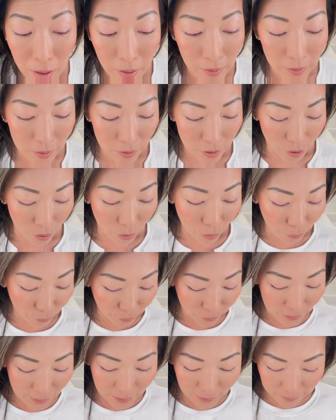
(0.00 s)
So
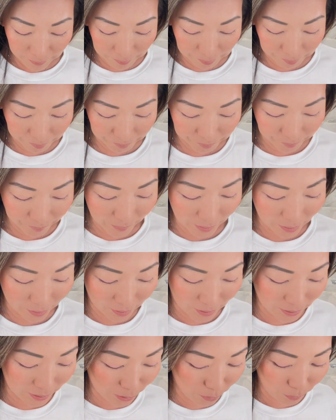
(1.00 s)
hopefully
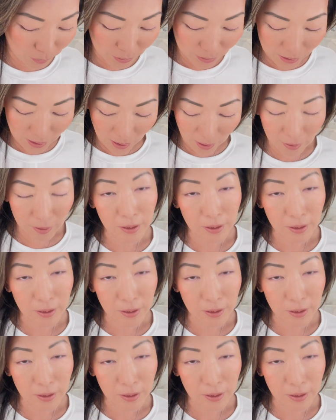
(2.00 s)
this works out